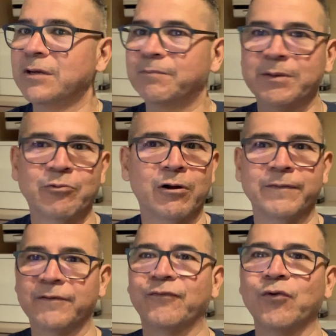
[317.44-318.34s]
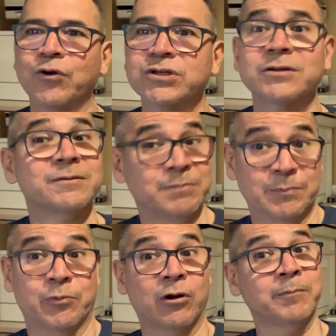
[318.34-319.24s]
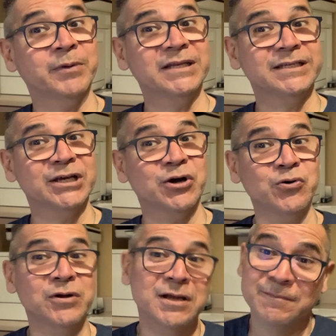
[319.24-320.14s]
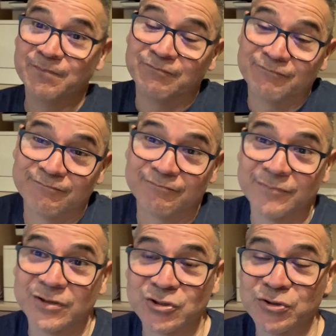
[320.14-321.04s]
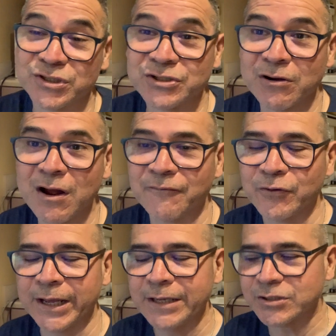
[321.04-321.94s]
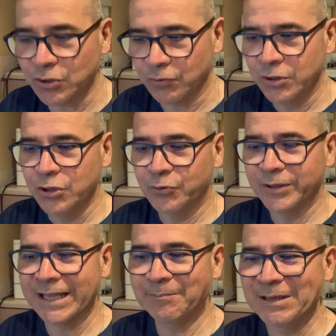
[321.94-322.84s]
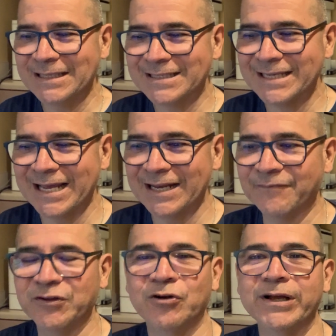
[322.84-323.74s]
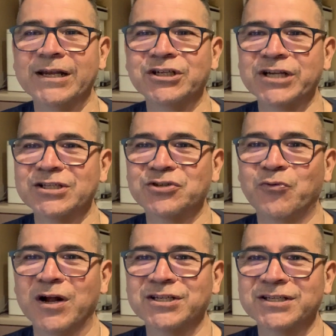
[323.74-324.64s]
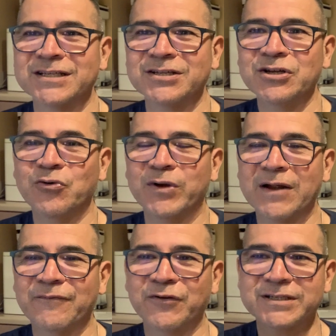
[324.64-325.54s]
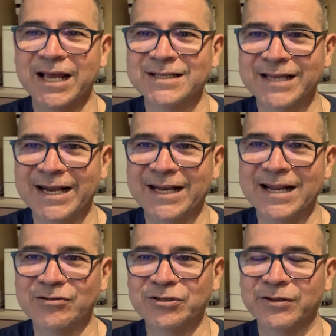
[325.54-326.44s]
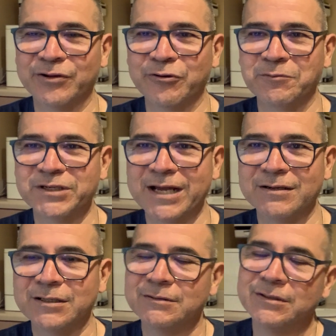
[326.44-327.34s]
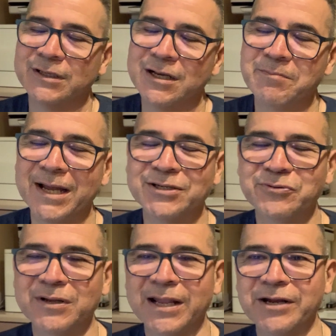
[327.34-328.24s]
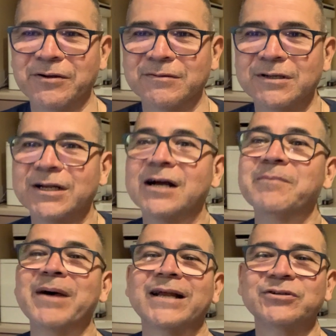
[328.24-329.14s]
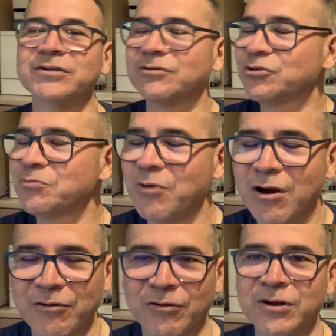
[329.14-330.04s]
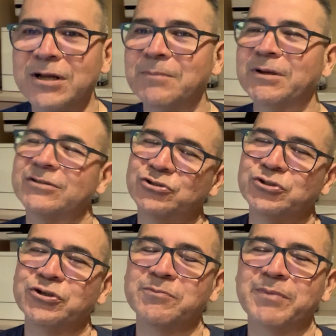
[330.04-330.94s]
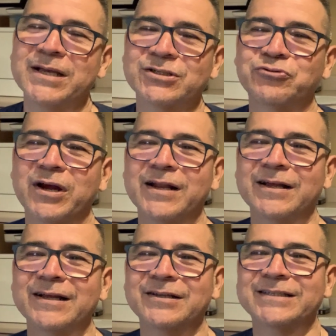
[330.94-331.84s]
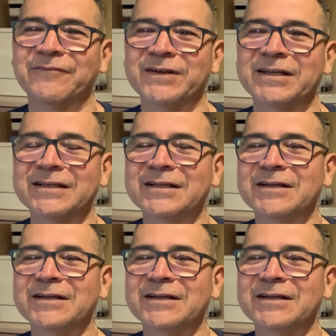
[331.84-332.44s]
people are on the floors, people are on PTO, associates are off, okay? So with that being said, if you don't get a chance to watch this when I first cascaded out to you in the group chat, come back to it later. Come back to it tomorrow, but do your best to try to definitely